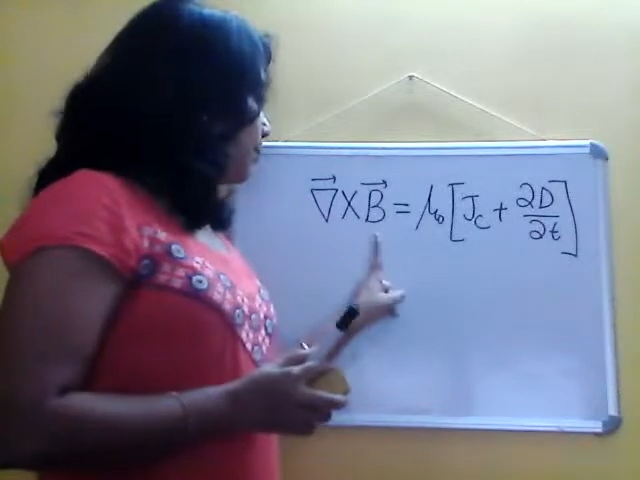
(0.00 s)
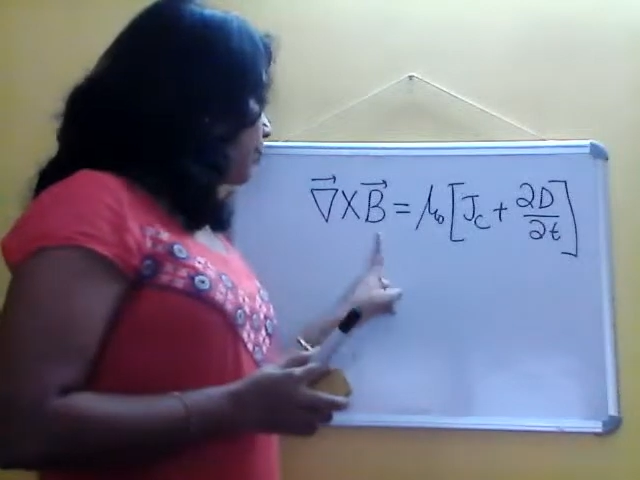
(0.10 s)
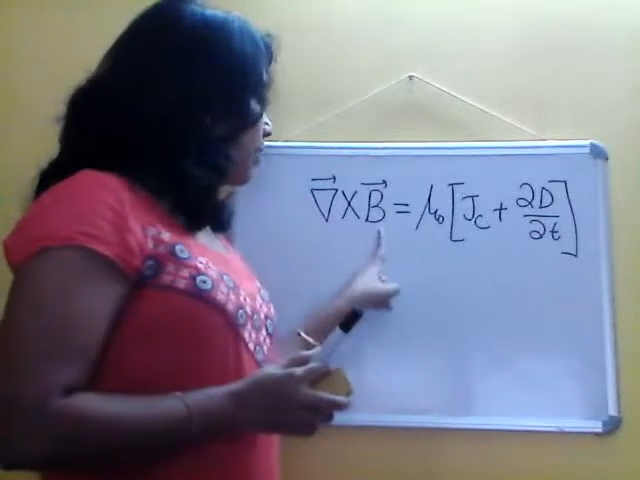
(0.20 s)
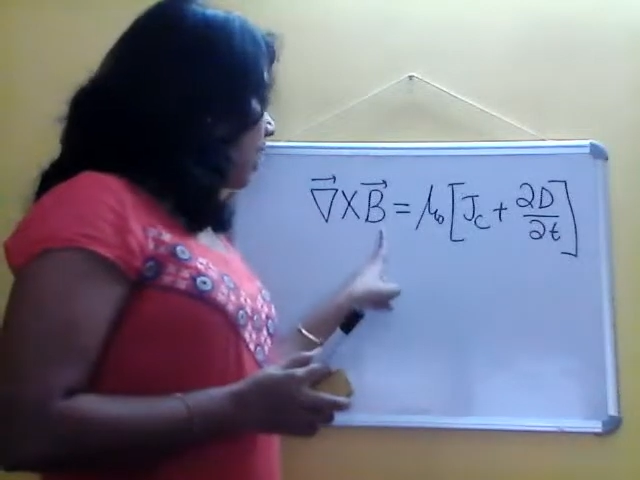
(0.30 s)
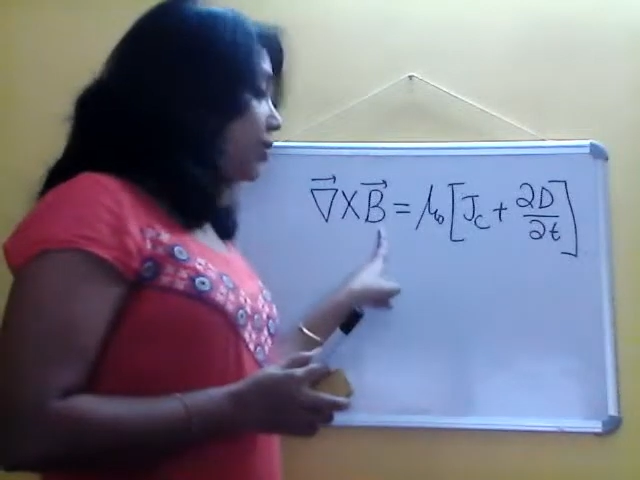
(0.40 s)

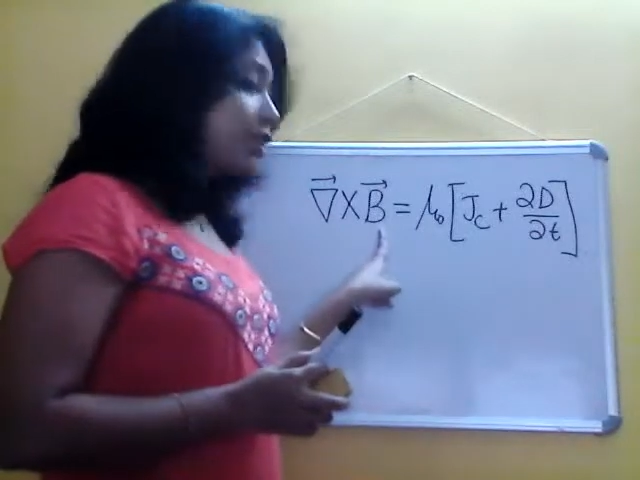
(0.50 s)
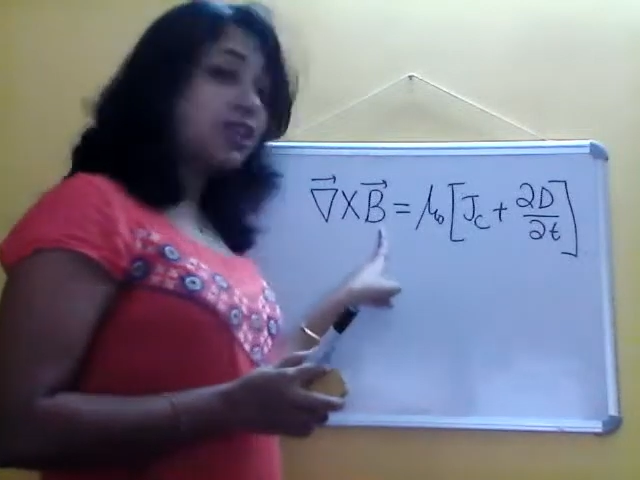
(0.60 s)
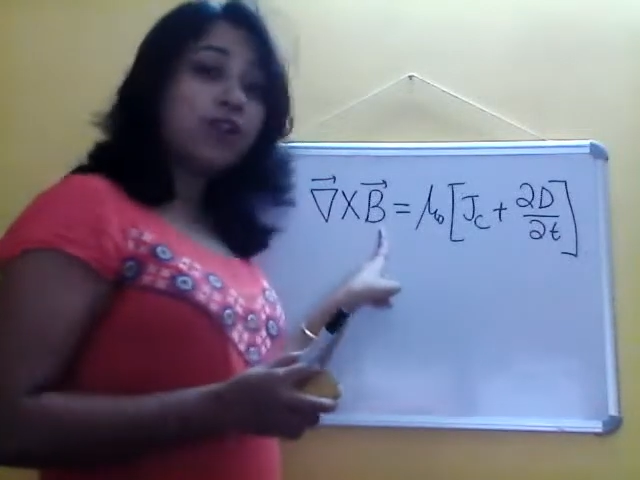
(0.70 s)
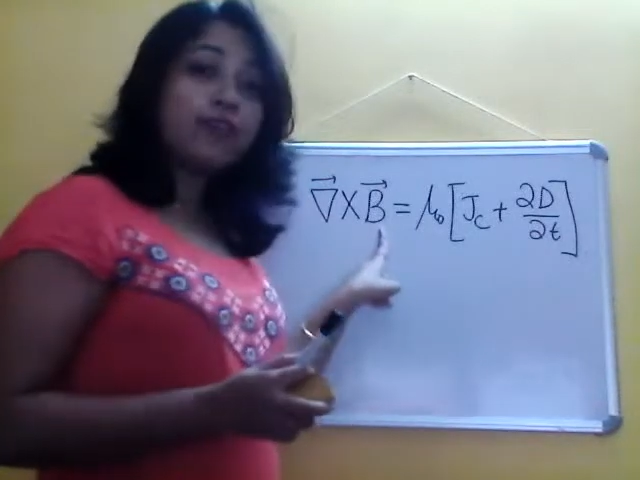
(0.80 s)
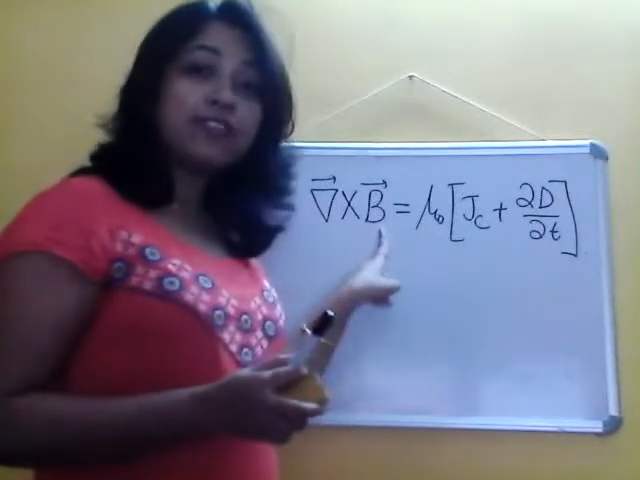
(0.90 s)
production
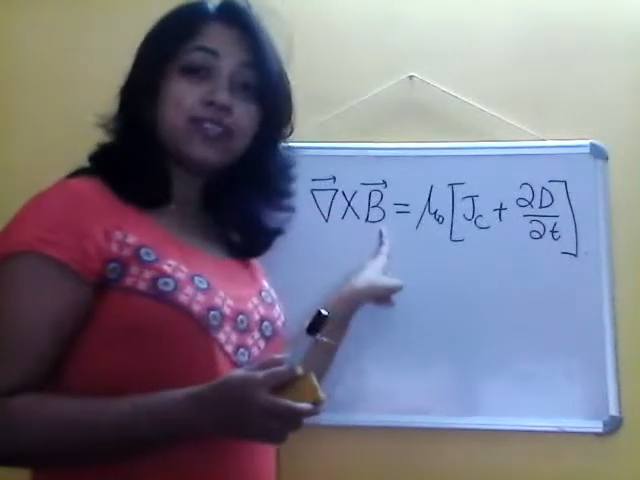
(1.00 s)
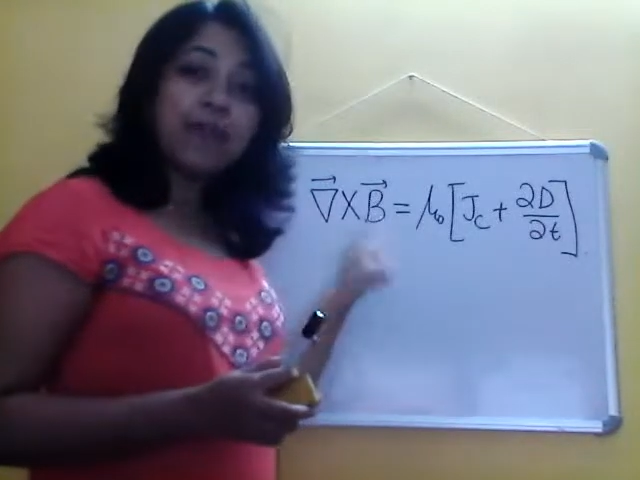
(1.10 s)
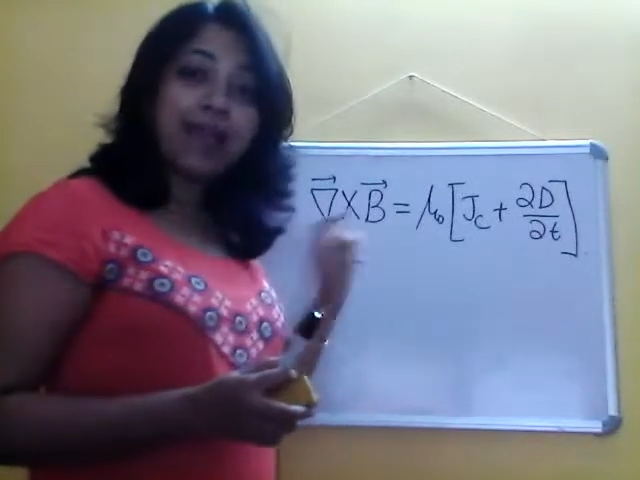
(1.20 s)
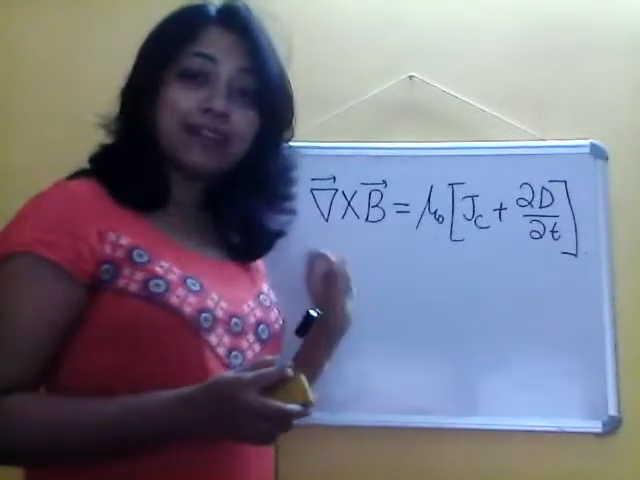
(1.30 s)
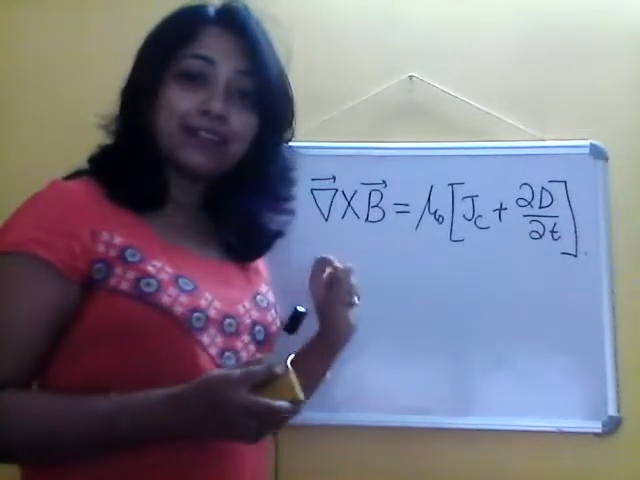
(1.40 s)
of this
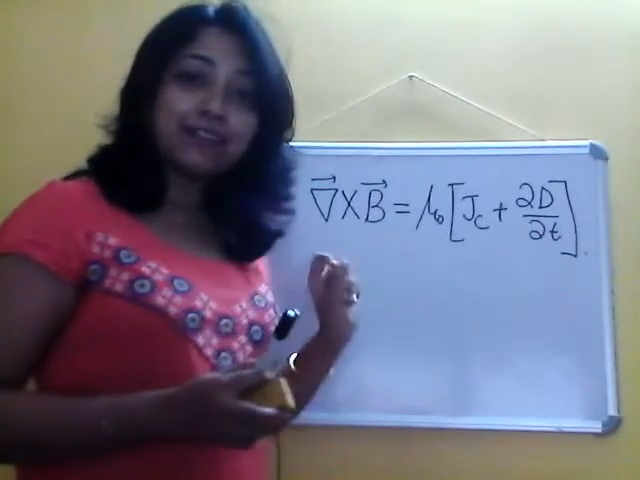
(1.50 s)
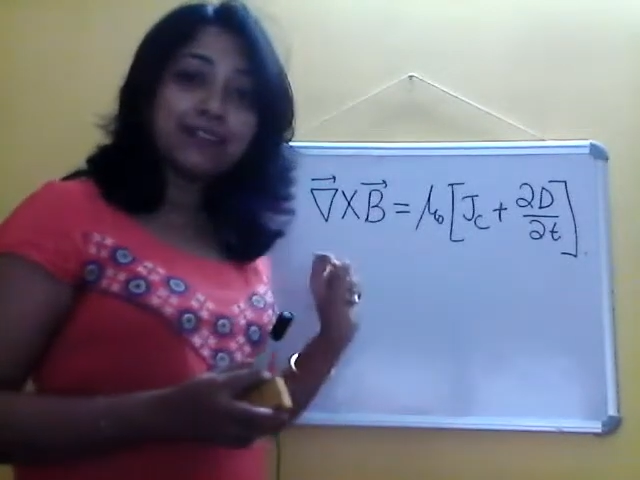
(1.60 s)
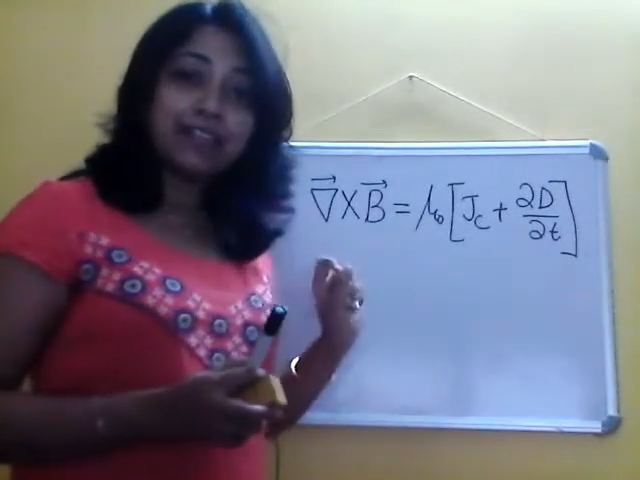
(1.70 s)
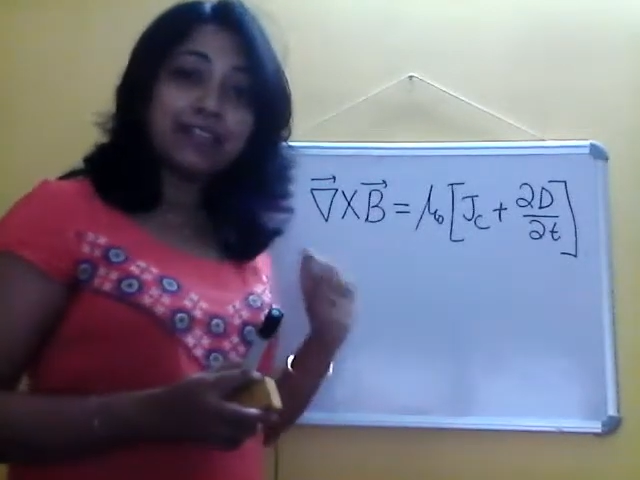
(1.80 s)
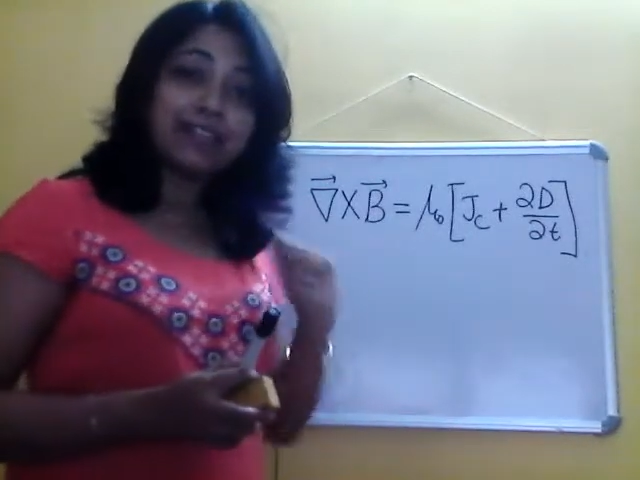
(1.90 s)

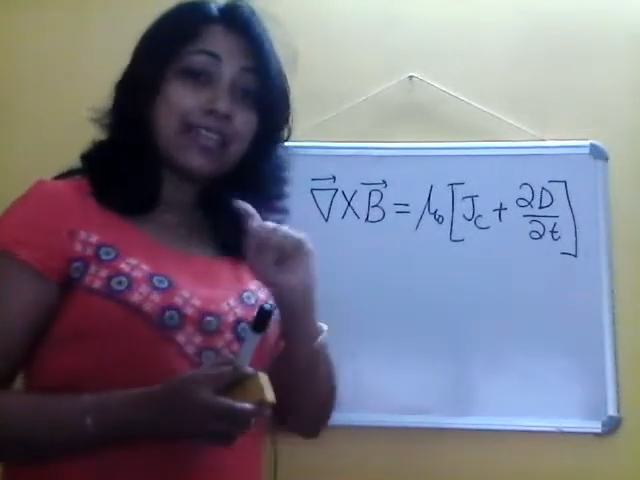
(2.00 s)
magnetic field.